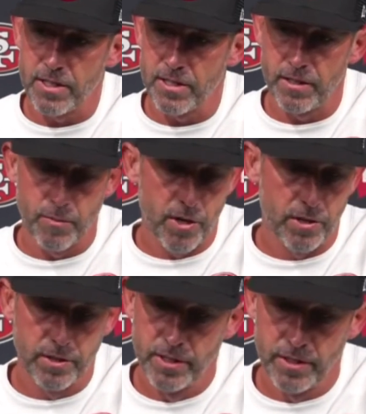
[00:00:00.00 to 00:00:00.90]
He's hit them
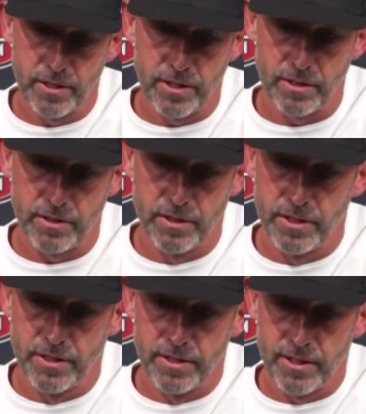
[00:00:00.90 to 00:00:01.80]
all. You know,
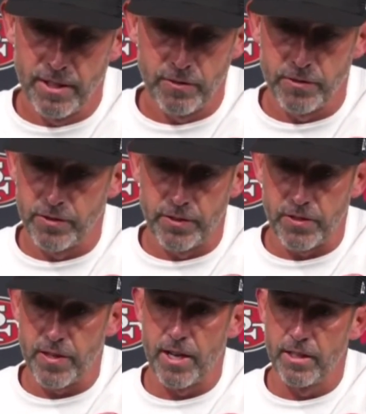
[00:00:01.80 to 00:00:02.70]
I was just
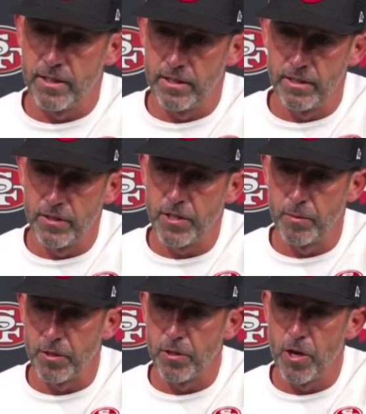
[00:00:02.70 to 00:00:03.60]
excited to
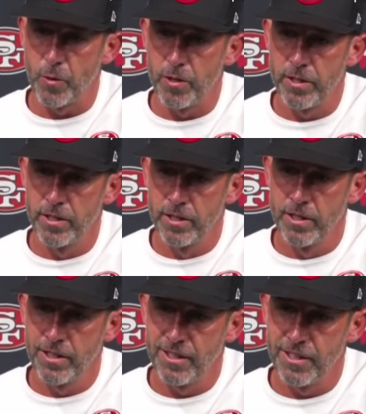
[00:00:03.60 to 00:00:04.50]
attempt a long one,
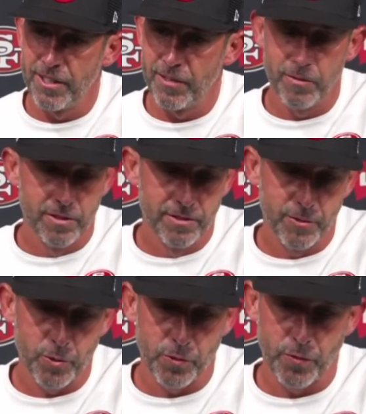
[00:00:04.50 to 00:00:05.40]

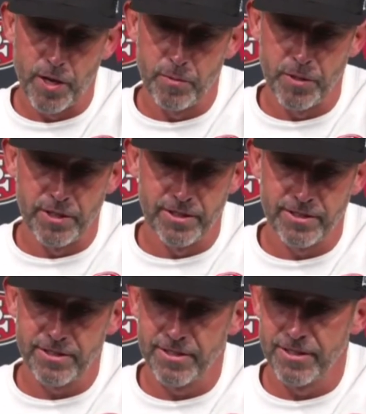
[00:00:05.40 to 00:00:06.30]
which was fun, but
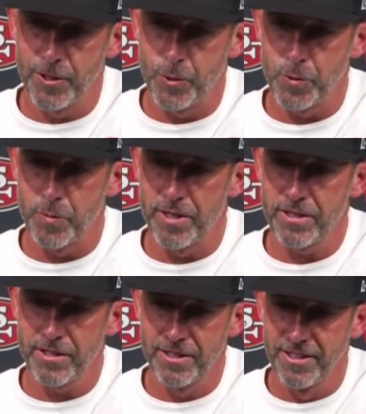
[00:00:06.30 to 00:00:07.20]
until it was
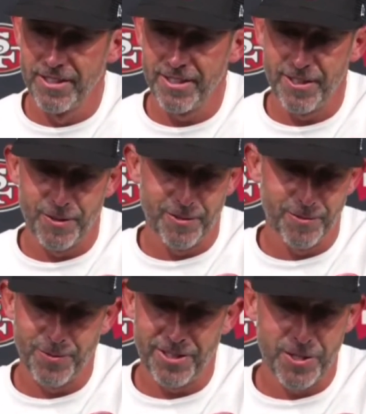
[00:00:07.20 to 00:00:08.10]
missed.
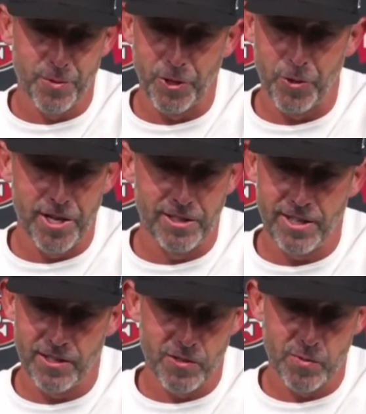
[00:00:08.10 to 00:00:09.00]
But he's been great.
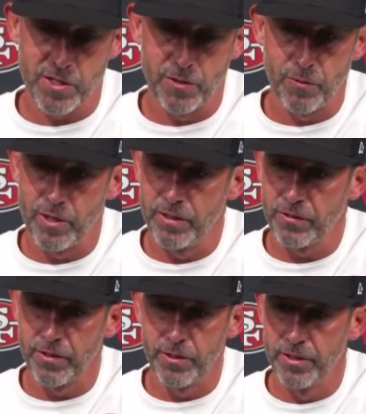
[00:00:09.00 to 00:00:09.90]
He handles himself well,
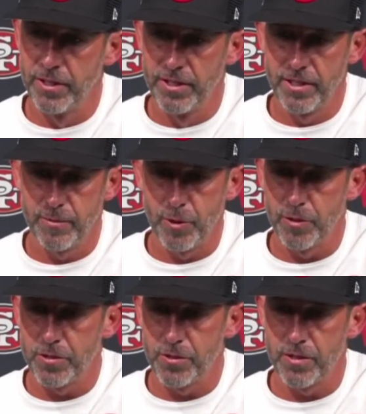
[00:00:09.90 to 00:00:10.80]
so
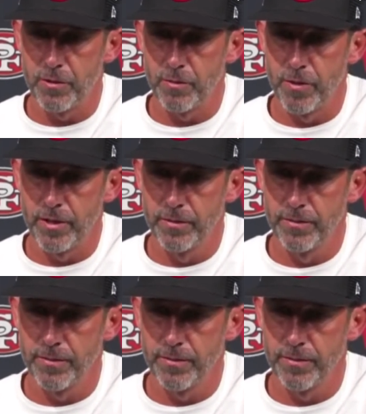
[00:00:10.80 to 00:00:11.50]
no issues here with me.